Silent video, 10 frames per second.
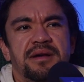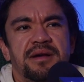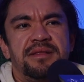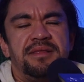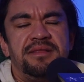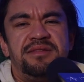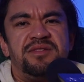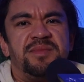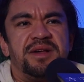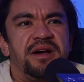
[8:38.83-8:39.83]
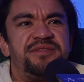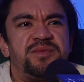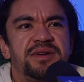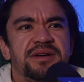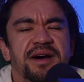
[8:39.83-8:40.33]
this is my life's
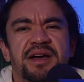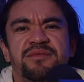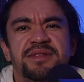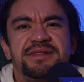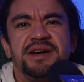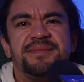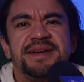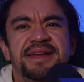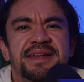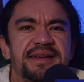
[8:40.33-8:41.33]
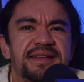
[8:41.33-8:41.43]
work. I have all the time I need.